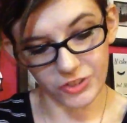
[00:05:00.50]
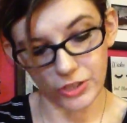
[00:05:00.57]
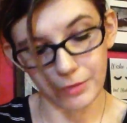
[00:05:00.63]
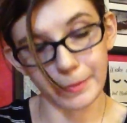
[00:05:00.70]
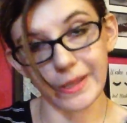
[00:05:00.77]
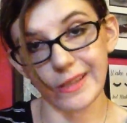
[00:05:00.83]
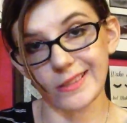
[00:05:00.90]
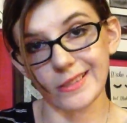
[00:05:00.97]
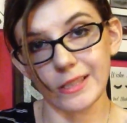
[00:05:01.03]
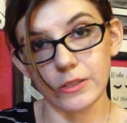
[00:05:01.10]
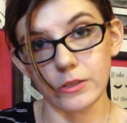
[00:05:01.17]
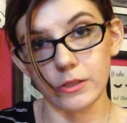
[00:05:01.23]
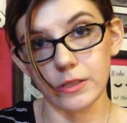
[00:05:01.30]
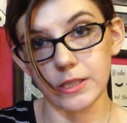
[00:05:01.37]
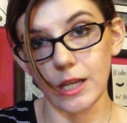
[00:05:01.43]
just because
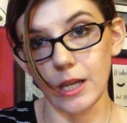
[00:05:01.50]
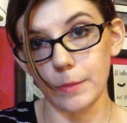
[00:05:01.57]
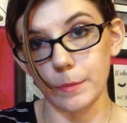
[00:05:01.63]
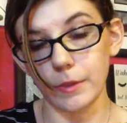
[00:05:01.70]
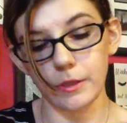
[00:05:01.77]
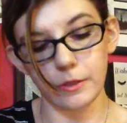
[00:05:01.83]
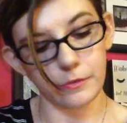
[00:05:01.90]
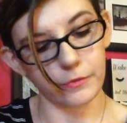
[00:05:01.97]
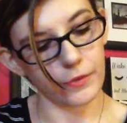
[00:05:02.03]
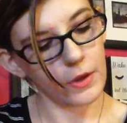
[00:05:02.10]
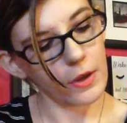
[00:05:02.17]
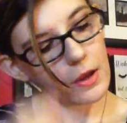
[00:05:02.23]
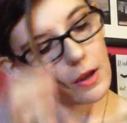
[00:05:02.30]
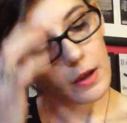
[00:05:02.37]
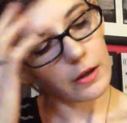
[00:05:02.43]
these are the type of
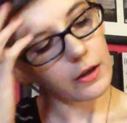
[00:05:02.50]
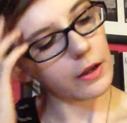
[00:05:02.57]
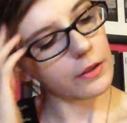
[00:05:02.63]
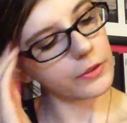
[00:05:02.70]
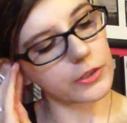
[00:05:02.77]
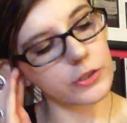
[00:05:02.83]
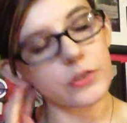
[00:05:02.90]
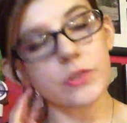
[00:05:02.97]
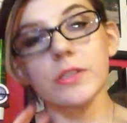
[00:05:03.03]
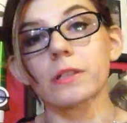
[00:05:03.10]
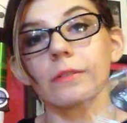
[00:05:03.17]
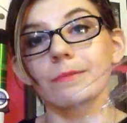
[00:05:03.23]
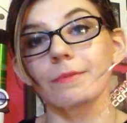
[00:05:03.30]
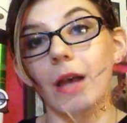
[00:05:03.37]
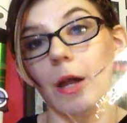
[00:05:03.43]
colors
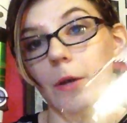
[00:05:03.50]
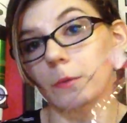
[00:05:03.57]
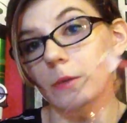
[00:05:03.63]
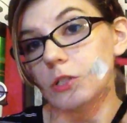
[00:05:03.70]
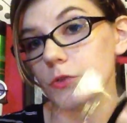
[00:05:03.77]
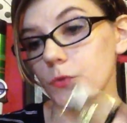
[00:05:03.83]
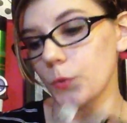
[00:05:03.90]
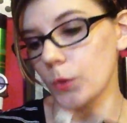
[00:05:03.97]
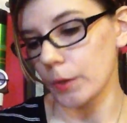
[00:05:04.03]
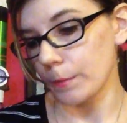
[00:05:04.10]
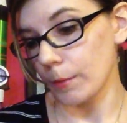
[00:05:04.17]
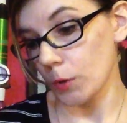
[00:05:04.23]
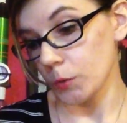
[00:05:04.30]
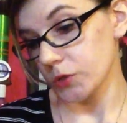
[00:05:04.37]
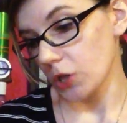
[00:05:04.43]
I reach for
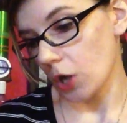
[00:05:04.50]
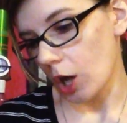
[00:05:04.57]
most